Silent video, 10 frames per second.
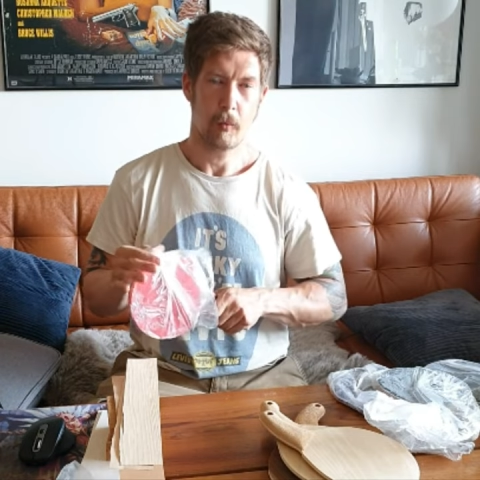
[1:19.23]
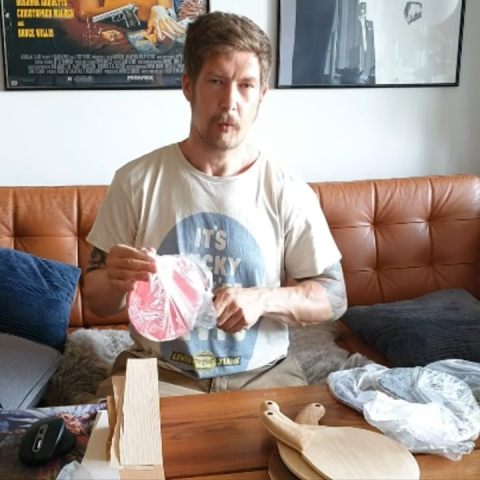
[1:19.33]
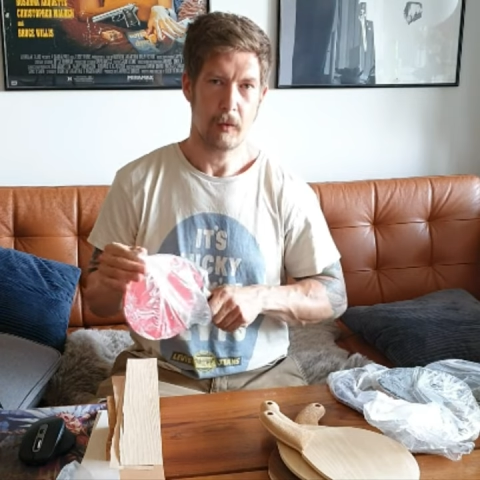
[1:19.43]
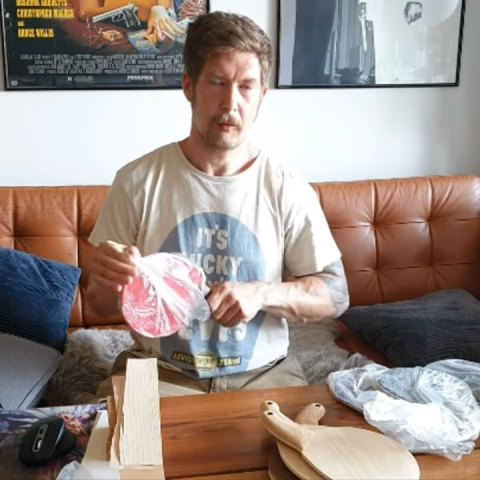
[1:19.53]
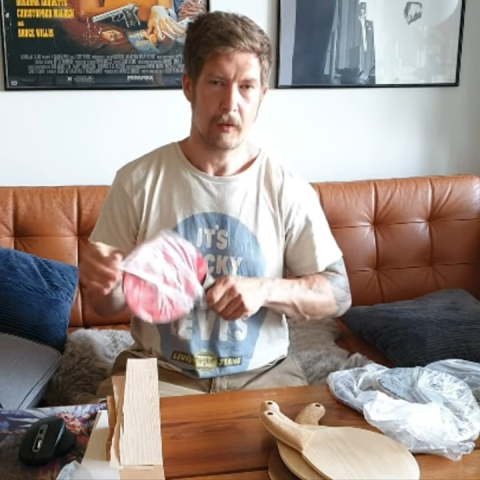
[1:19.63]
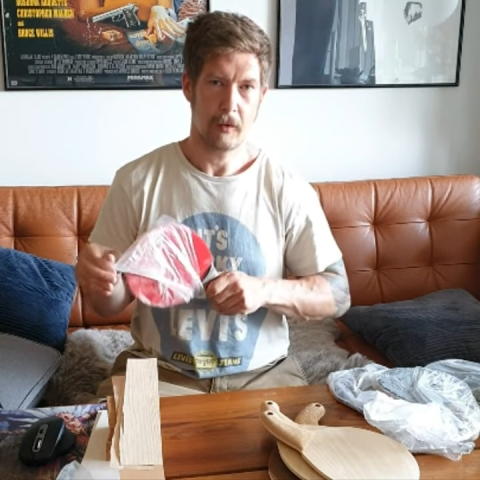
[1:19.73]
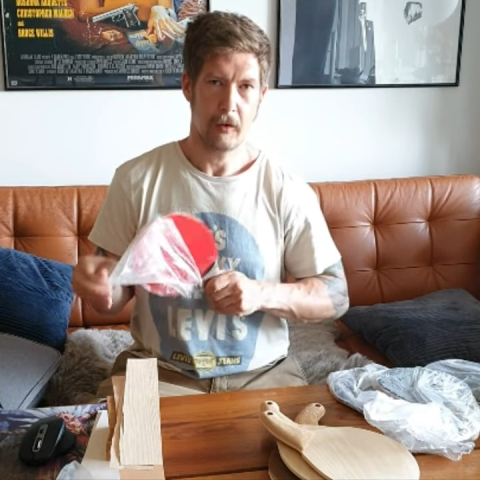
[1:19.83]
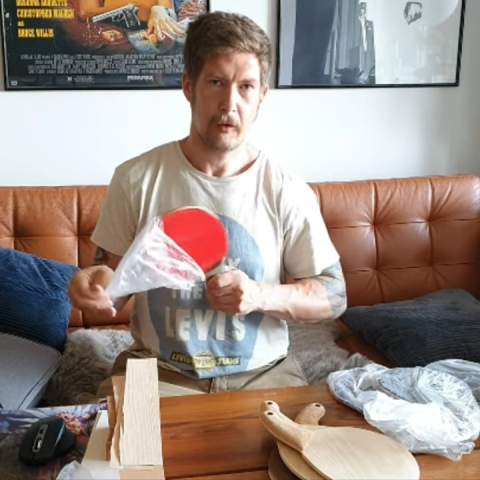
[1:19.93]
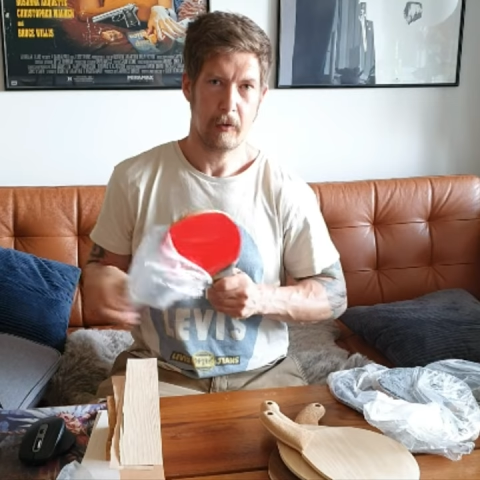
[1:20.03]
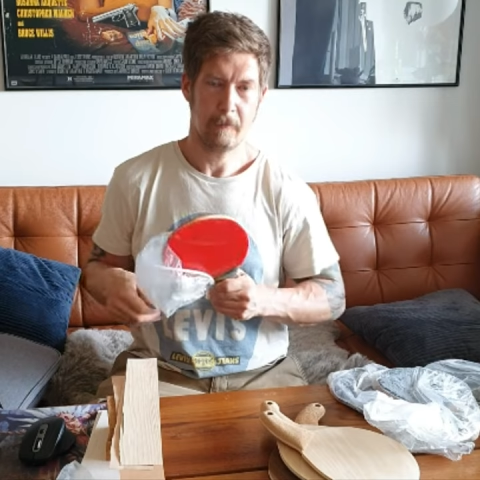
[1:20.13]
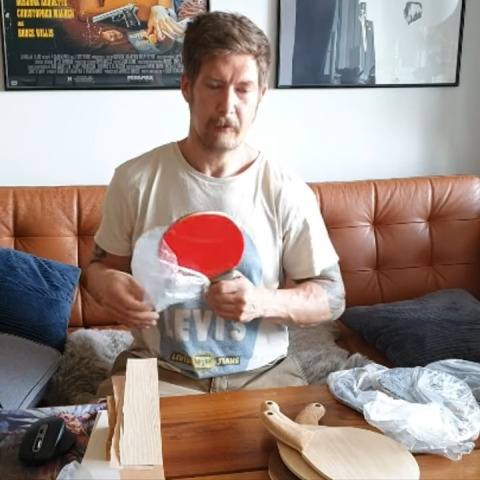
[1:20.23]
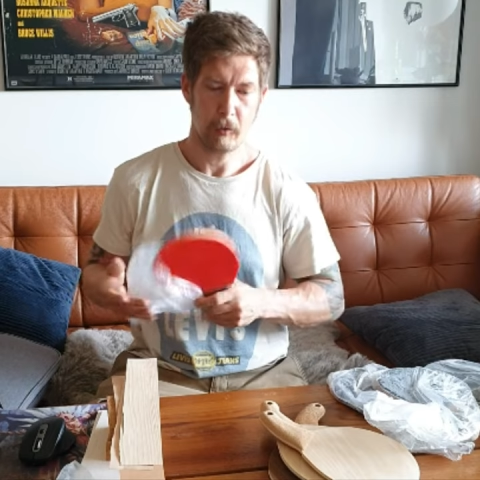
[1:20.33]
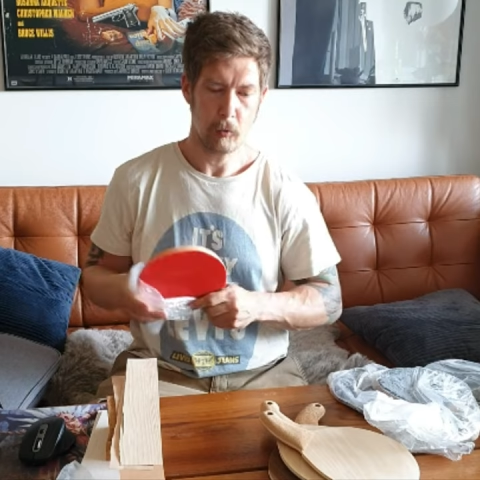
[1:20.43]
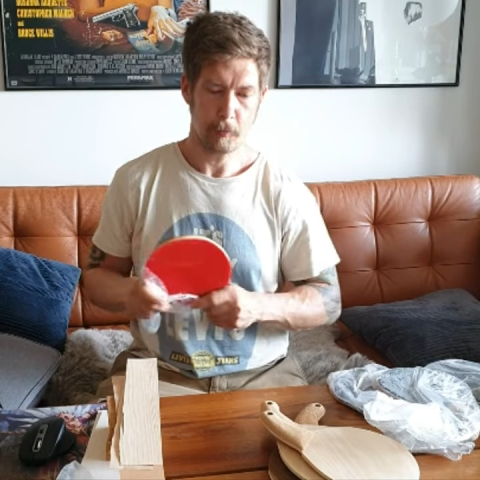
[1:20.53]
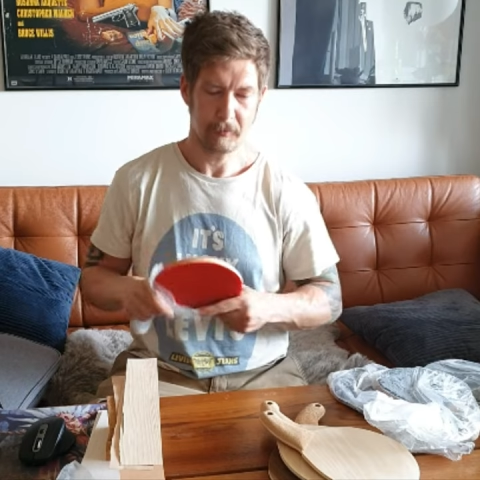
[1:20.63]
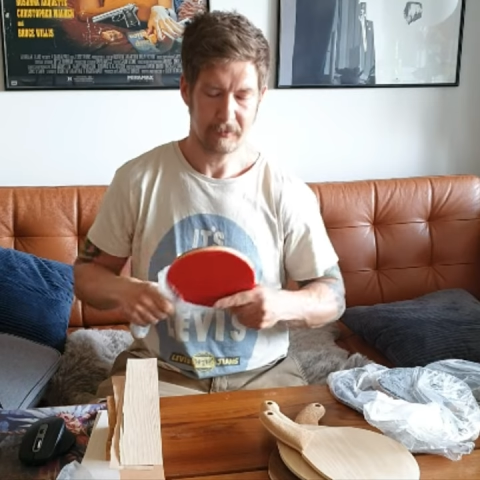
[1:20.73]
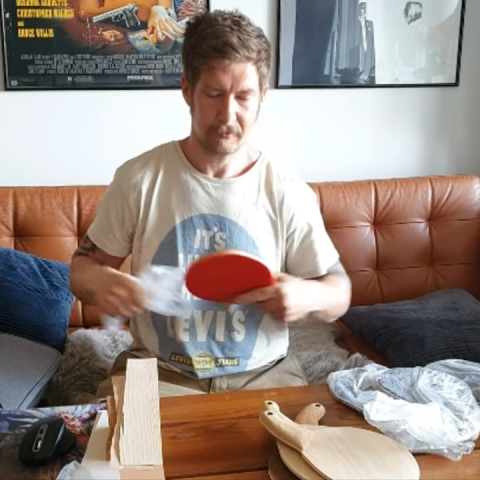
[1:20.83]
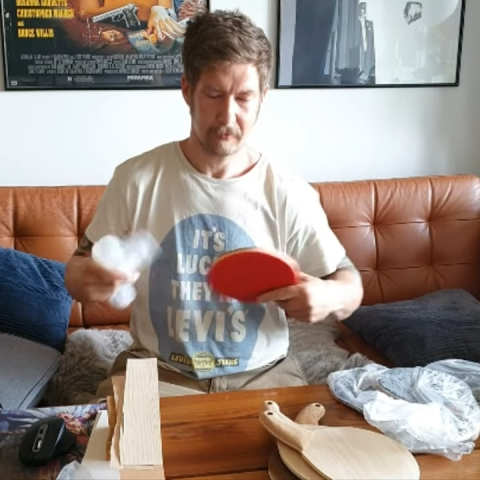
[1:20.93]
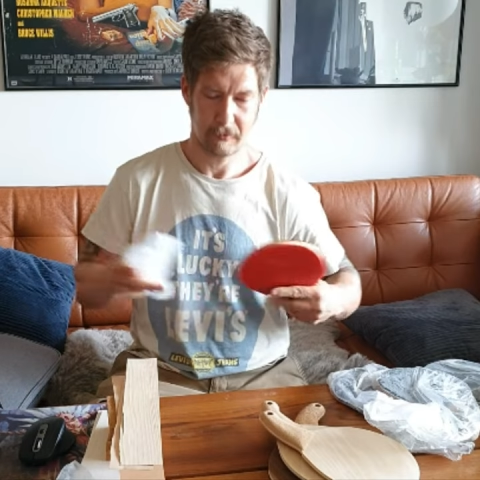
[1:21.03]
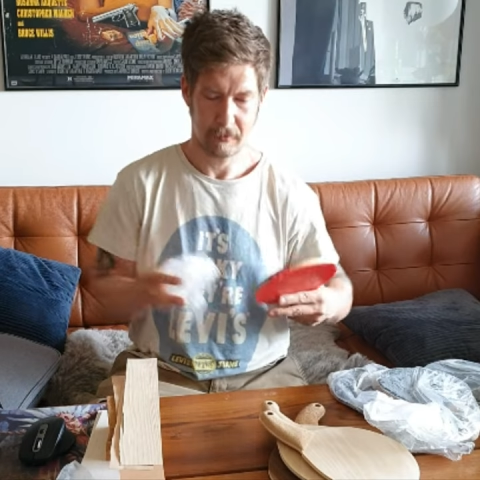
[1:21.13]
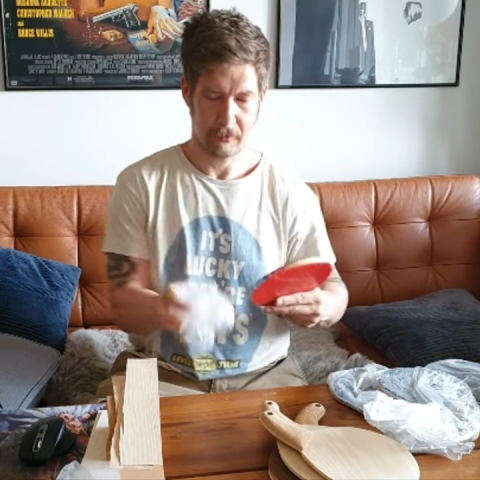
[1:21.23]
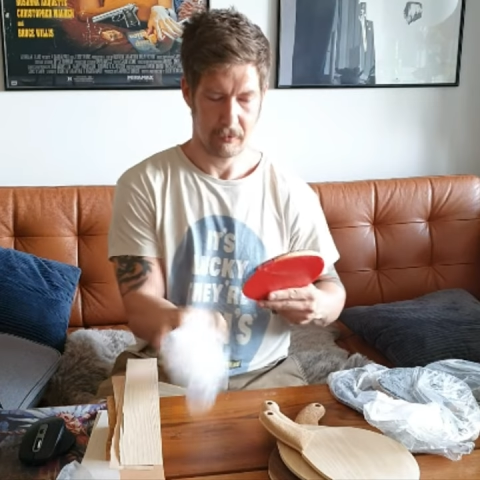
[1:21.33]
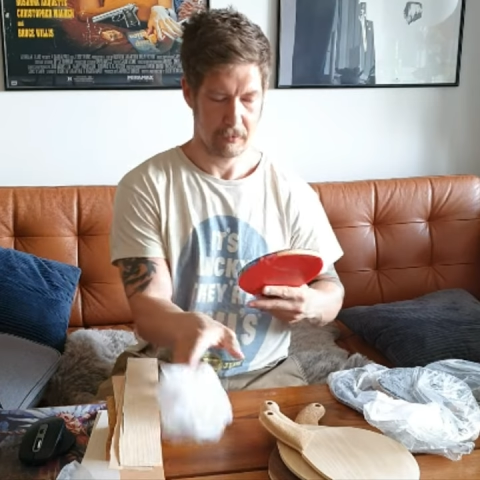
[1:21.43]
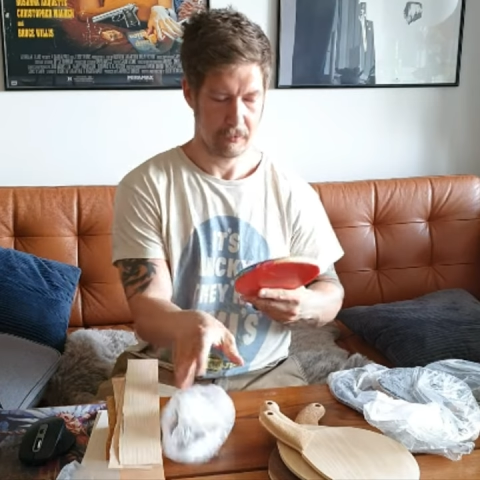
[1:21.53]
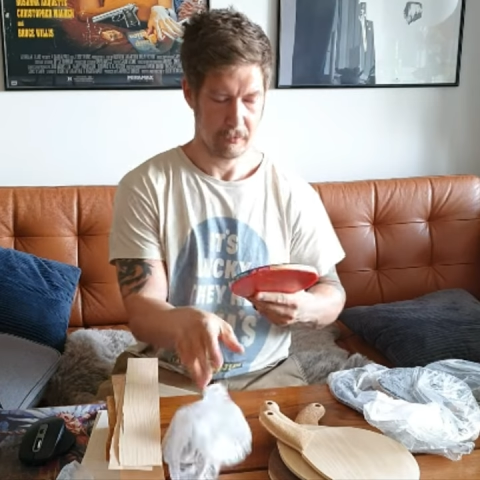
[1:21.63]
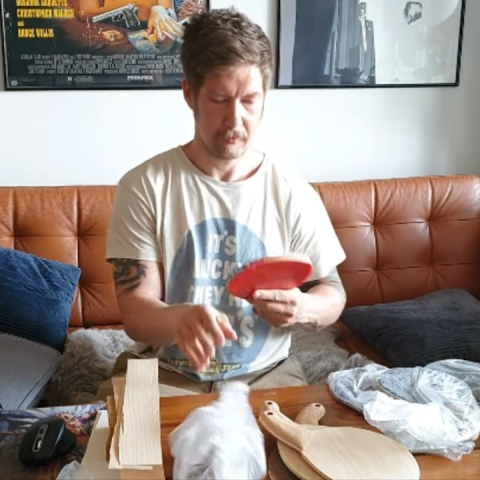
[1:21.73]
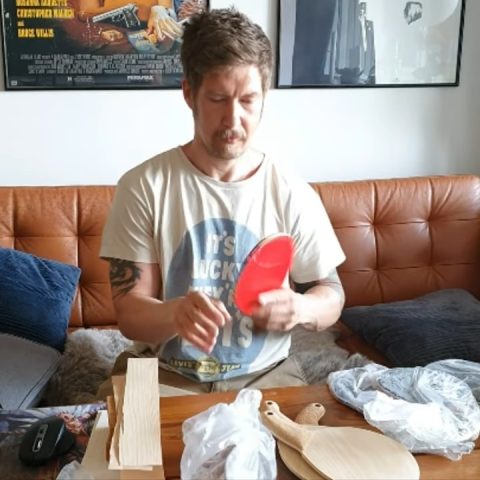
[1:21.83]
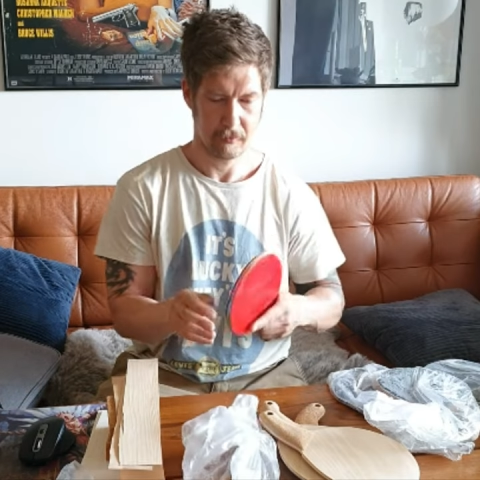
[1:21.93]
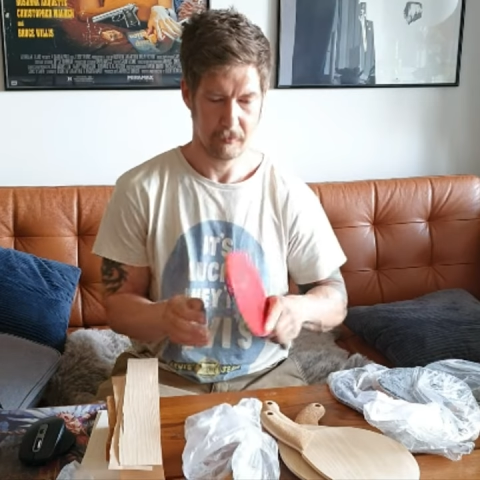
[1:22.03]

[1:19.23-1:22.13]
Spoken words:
with a lot of loops and